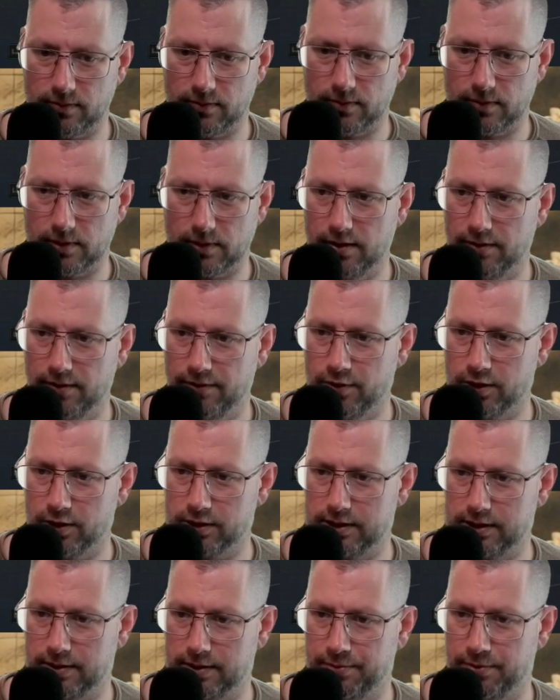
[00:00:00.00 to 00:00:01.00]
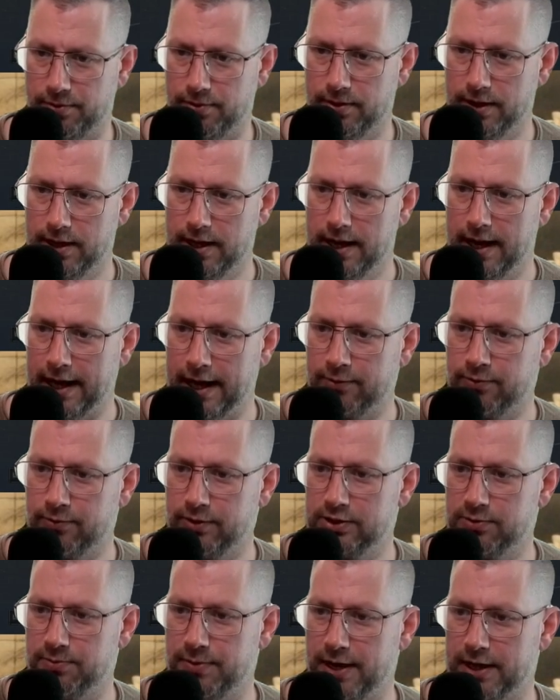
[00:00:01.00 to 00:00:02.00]
for example, increase the
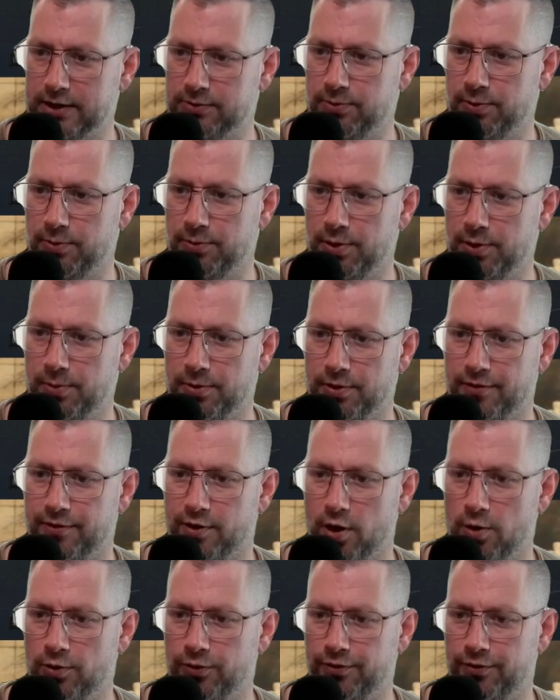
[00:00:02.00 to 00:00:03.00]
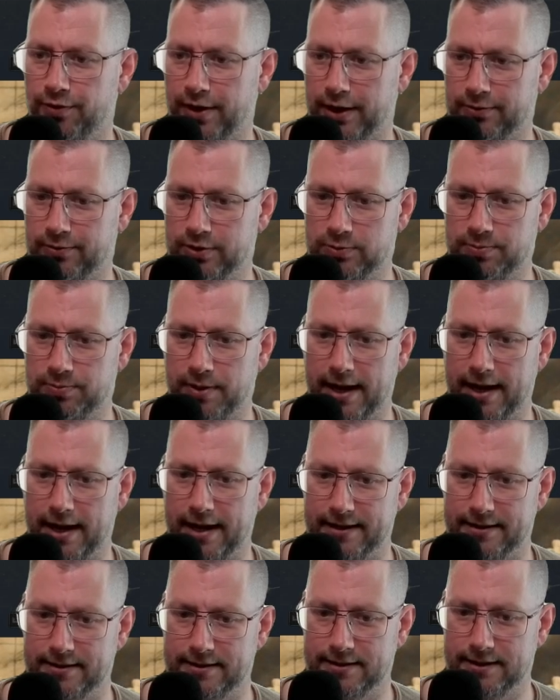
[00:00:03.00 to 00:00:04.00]
maximum number of owned factories by
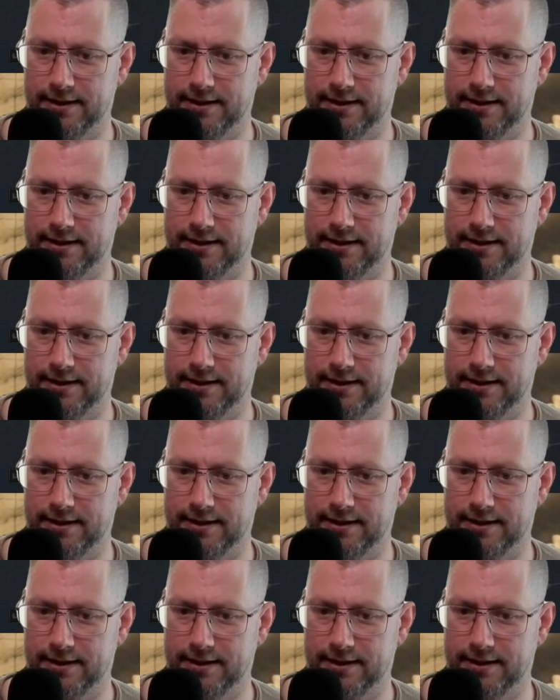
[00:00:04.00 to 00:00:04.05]
8.